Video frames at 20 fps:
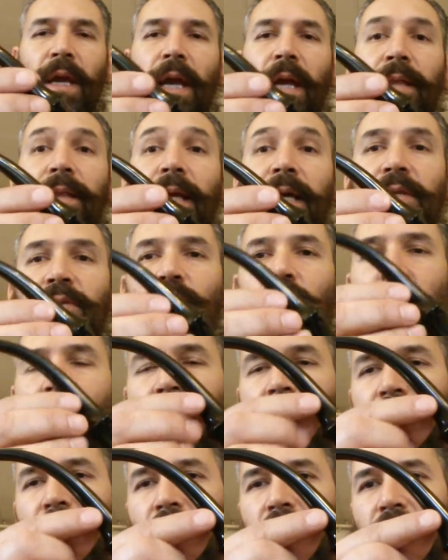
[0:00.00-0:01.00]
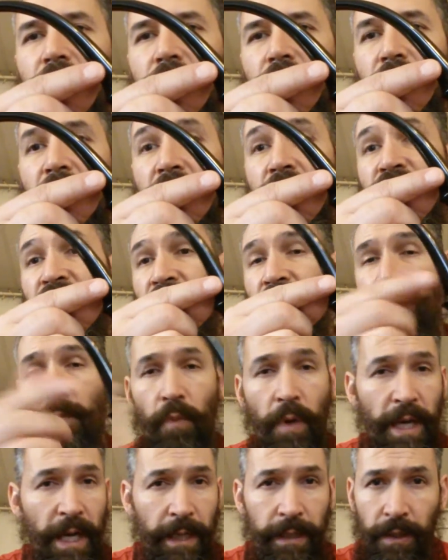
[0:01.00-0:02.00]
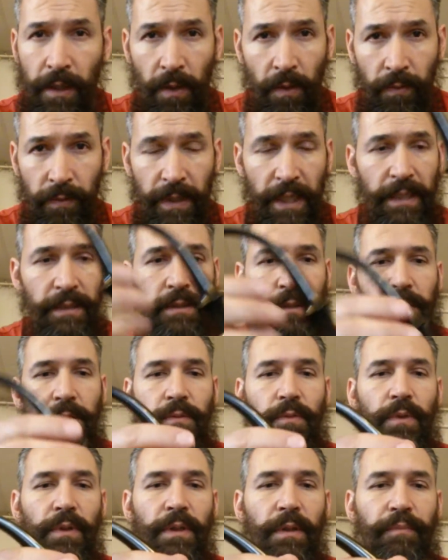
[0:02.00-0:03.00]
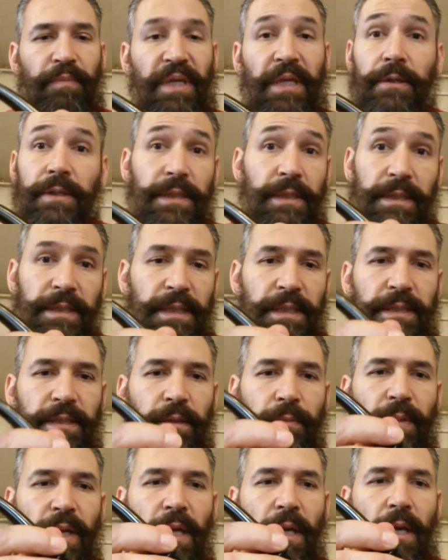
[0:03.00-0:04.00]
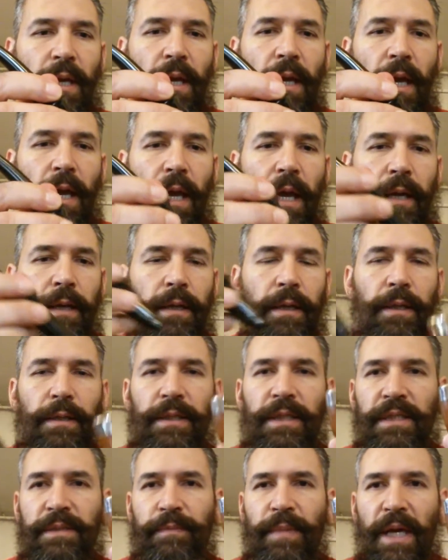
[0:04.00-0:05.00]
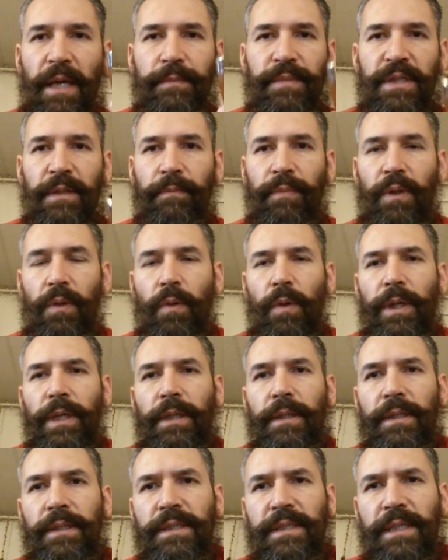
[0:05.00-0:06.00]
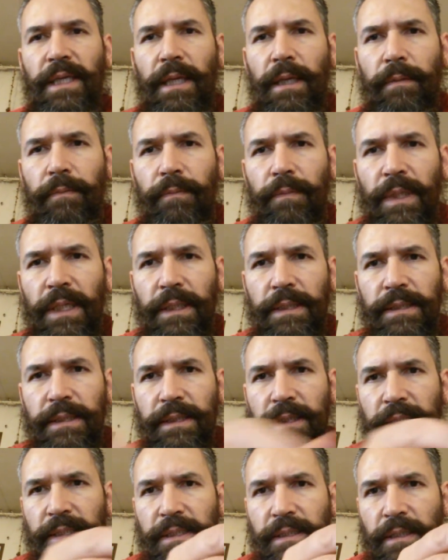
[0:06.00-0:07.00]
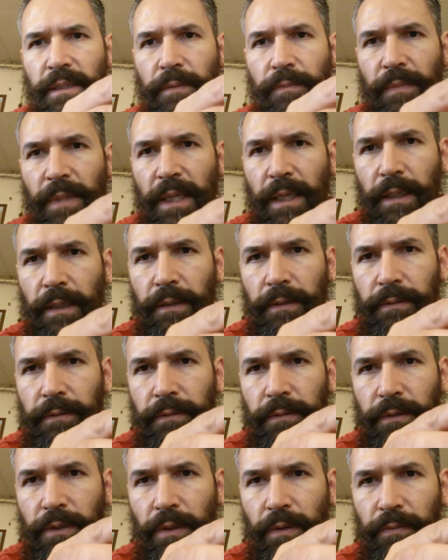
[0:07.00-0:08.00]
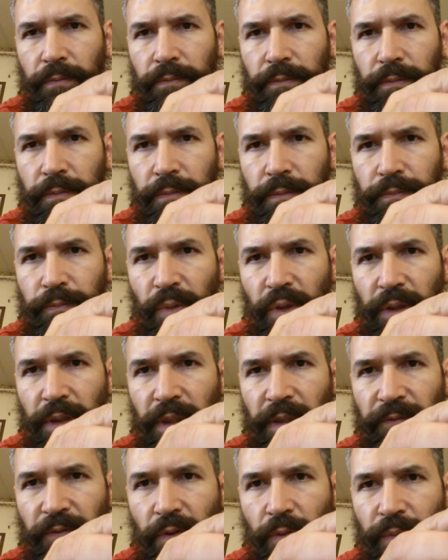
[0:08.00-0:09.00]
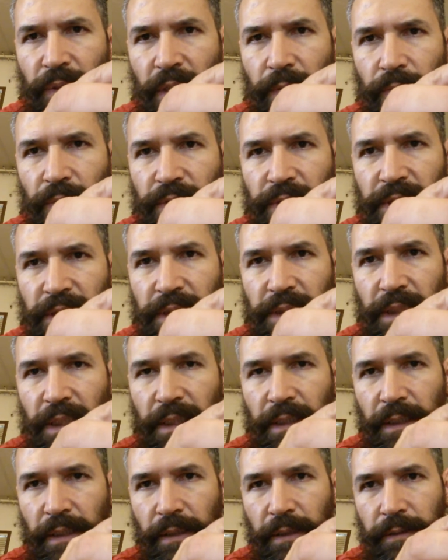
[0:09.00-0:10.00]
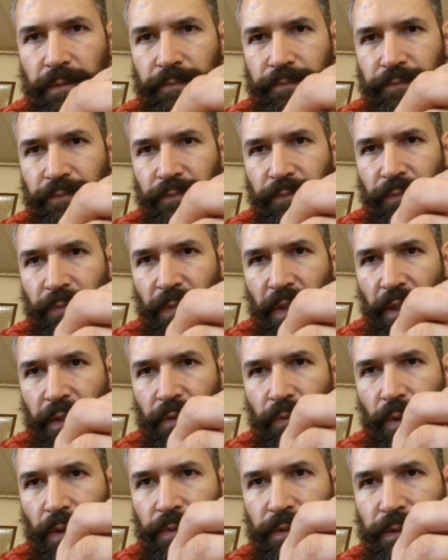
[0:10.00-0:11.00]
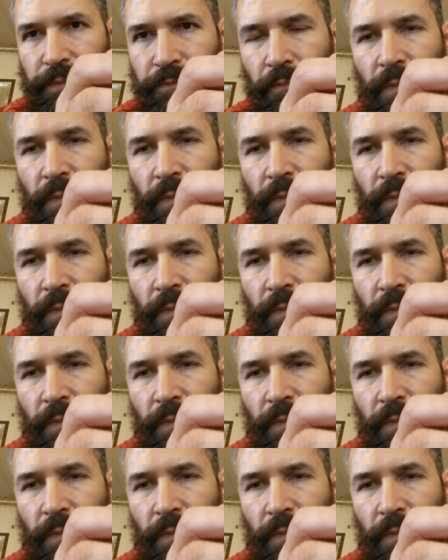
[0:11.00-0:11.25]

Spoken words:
and that's from what I know, that's the Petersen system. And these pipes employ the same system. I don't believe you'll be able to see in there. No, you won't.